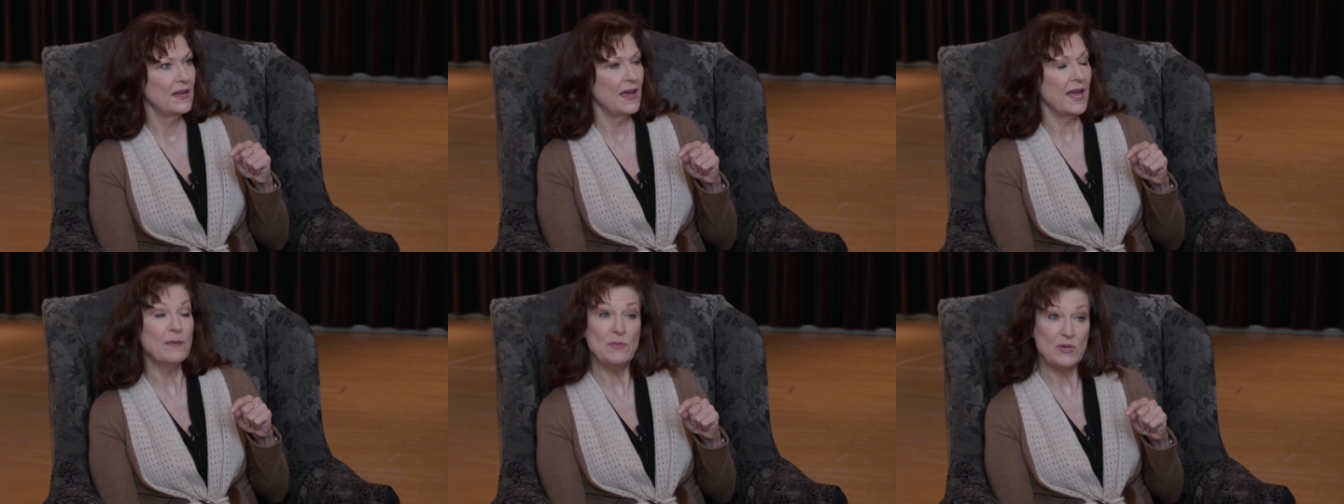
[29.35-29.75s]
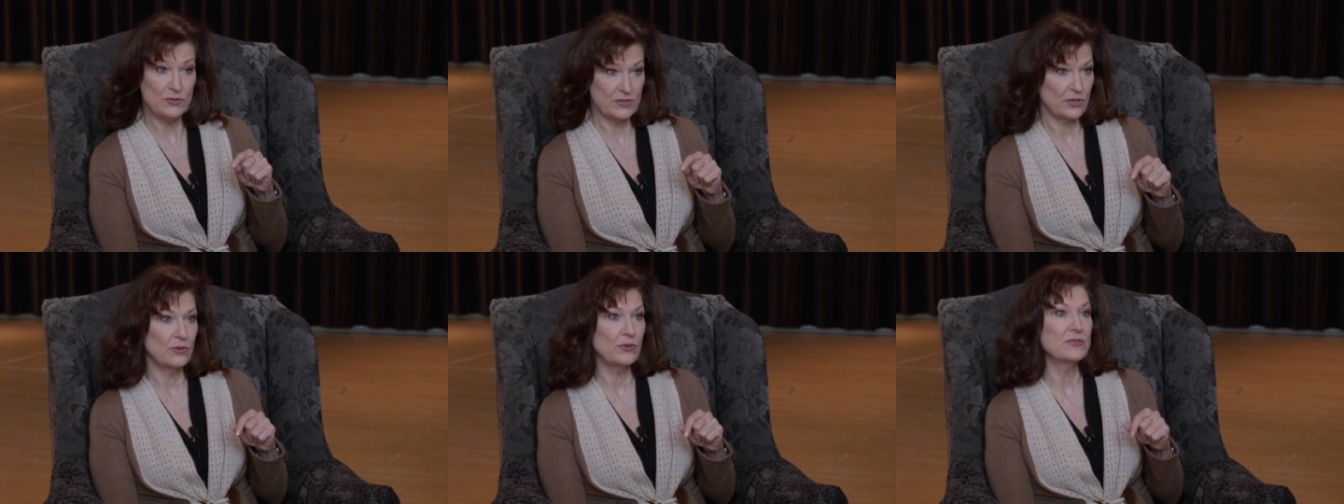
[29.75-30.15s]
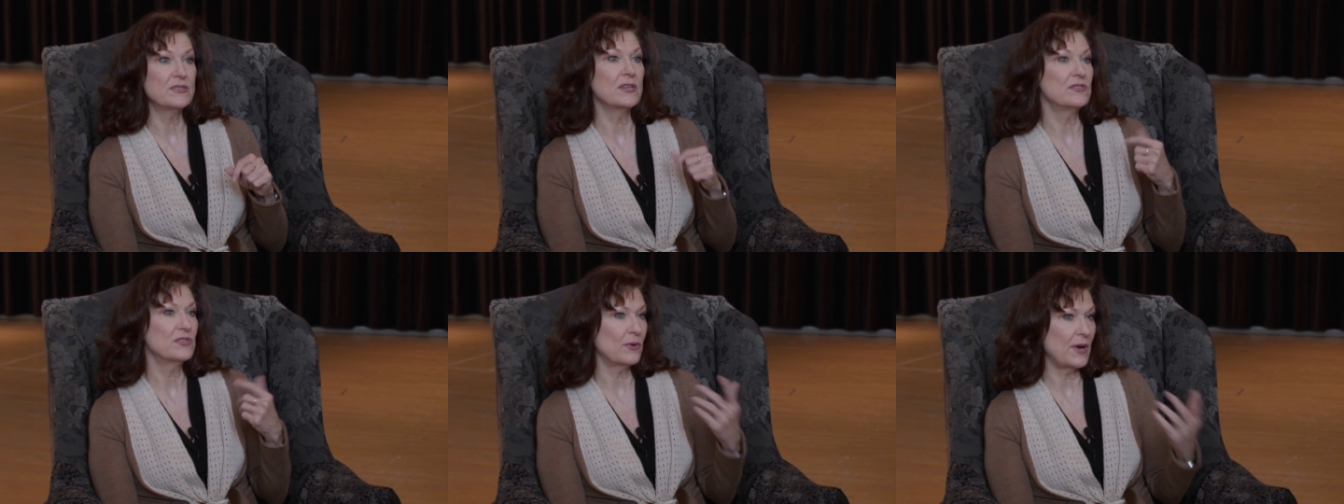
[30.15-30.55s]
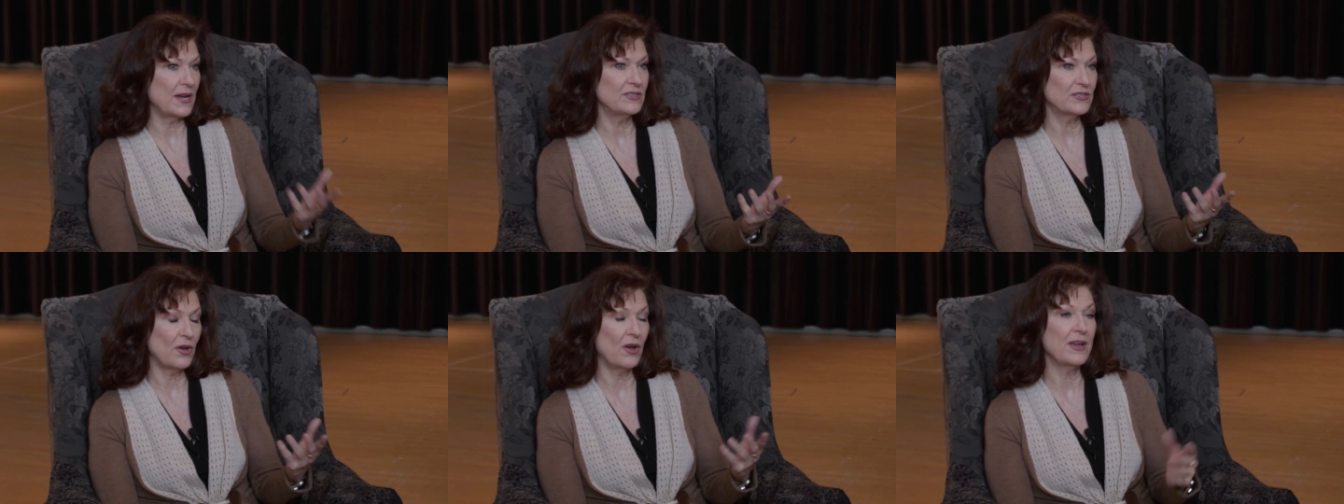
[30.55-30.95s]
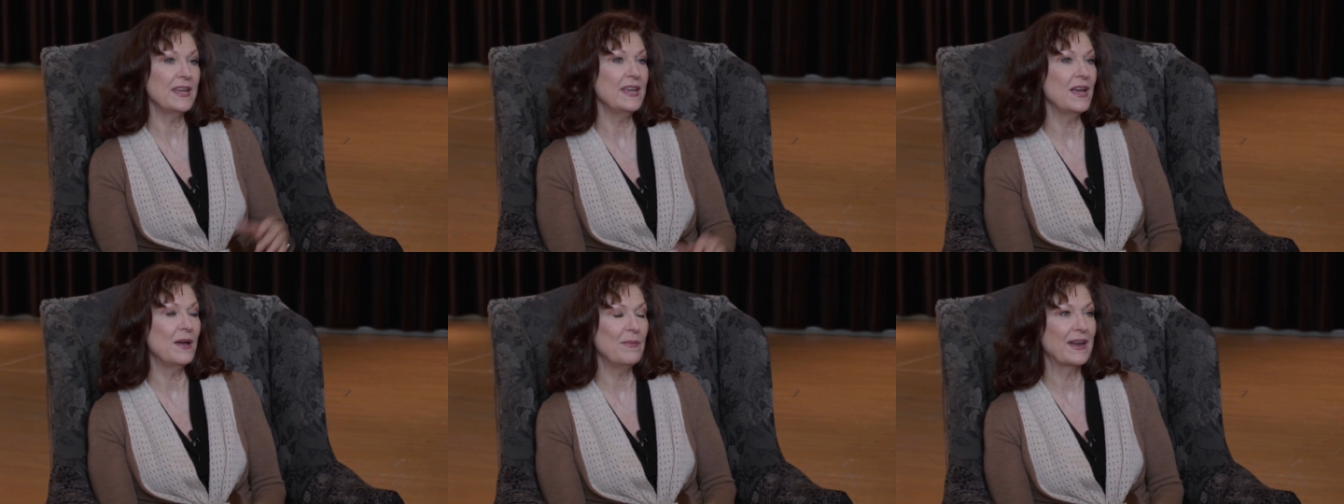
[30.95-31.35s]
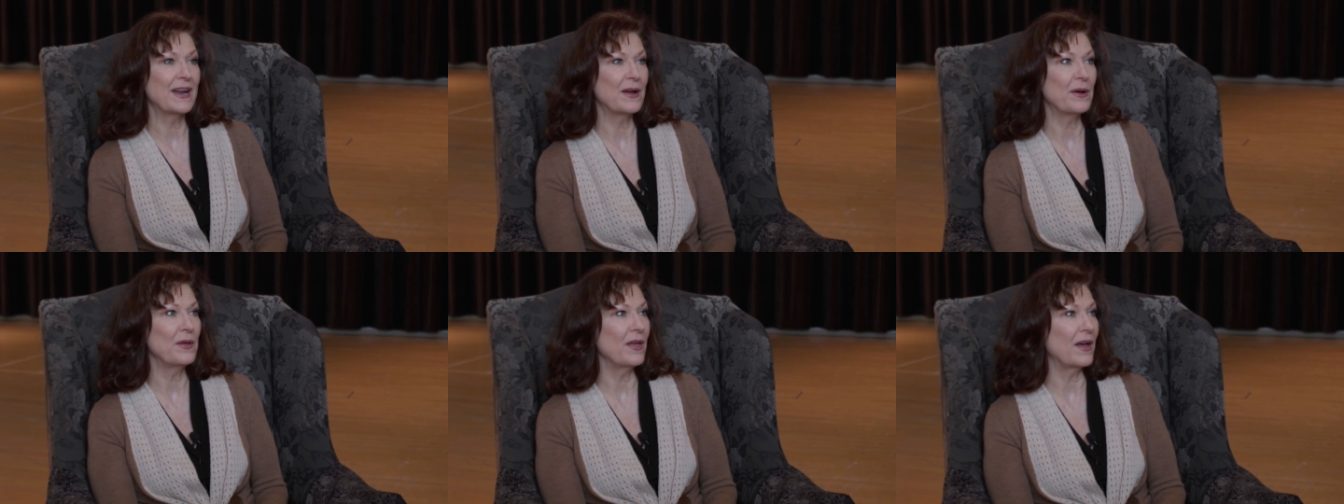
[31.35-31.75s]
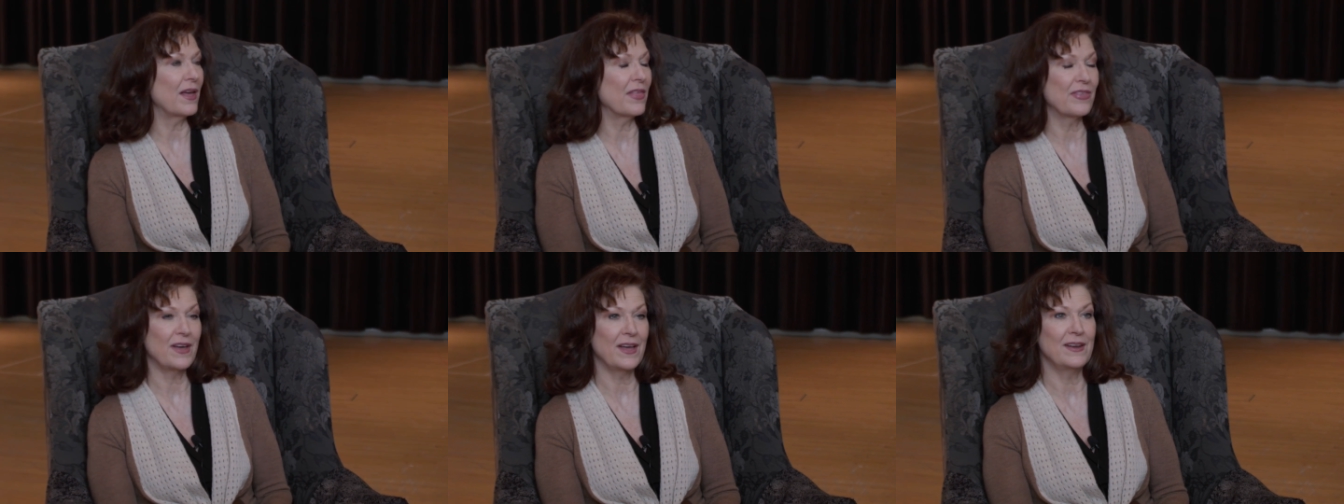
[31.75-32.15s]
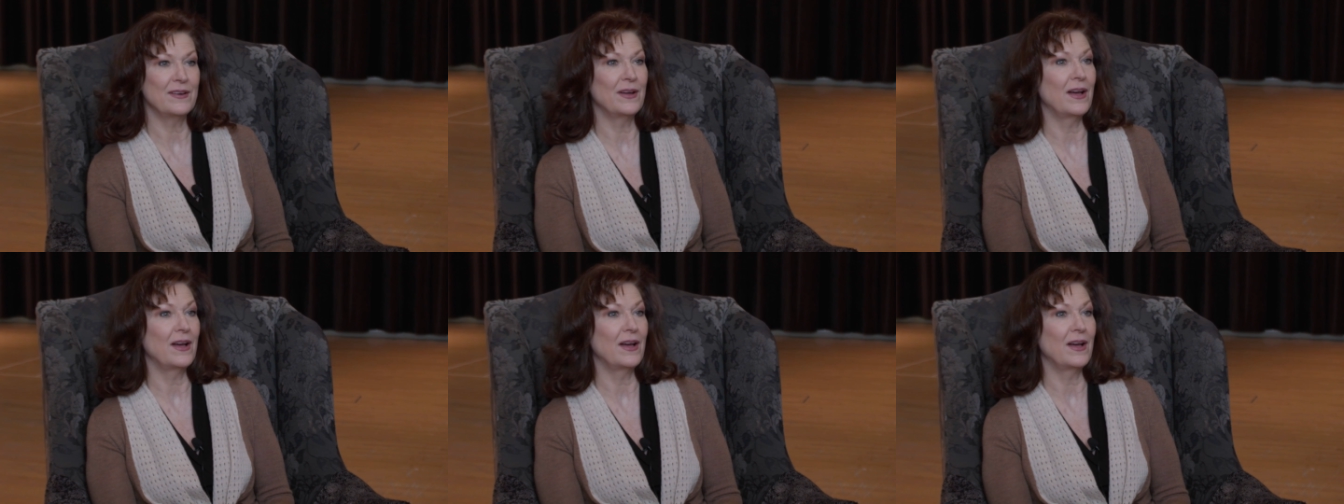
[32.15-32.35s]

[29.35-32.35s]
and musicals, and so I saw him, and I, I thought,